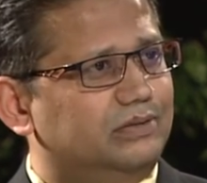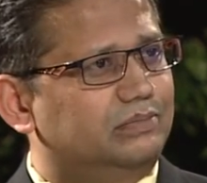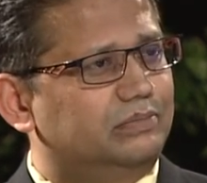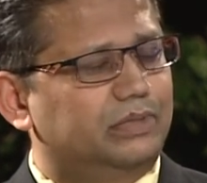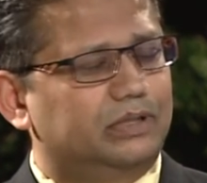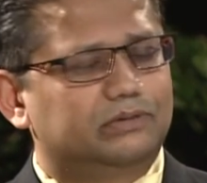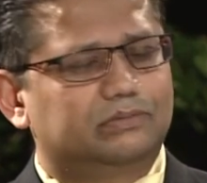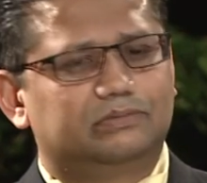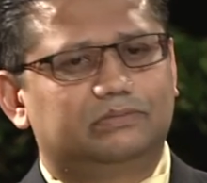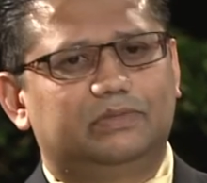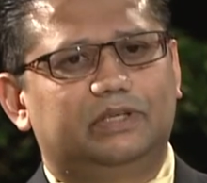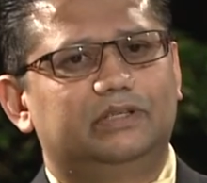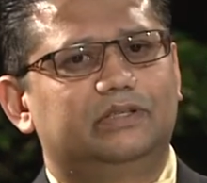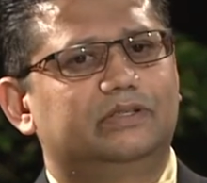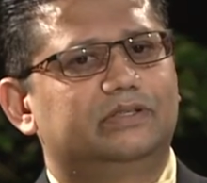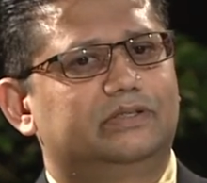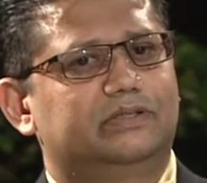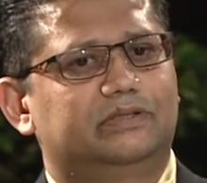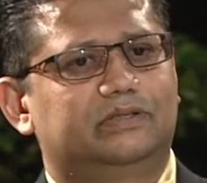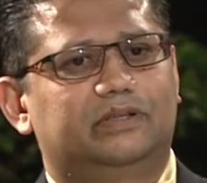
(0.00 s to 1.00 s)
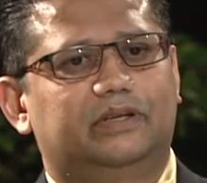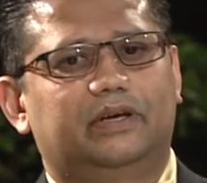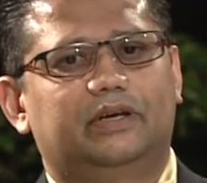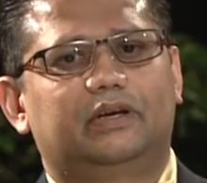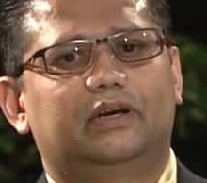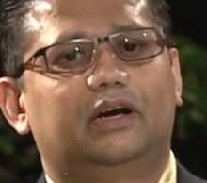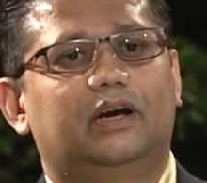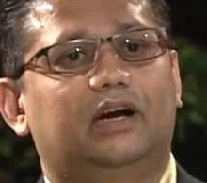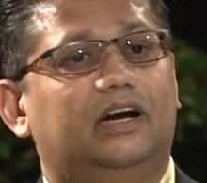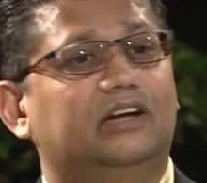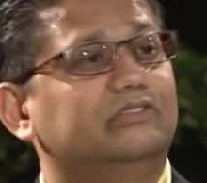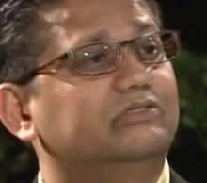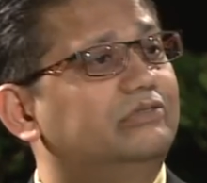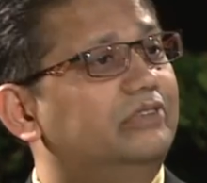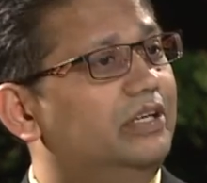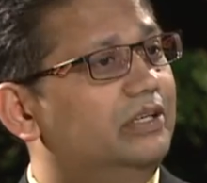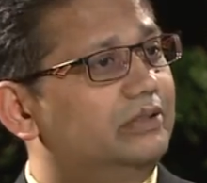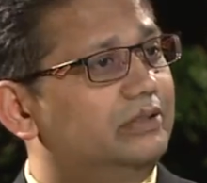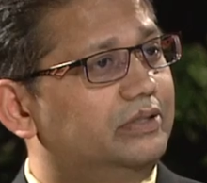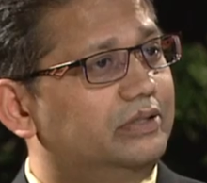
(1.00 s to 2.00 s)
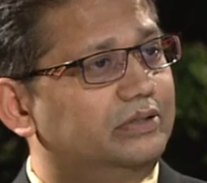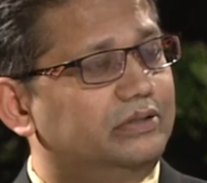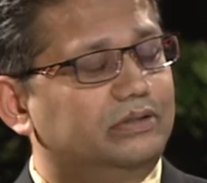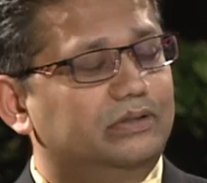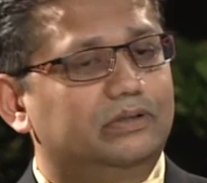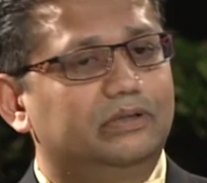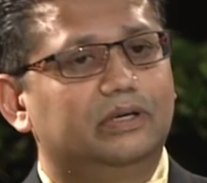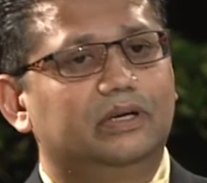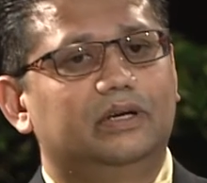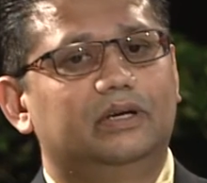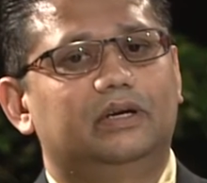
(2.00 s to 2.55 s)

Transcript: but illnesses like heart failure,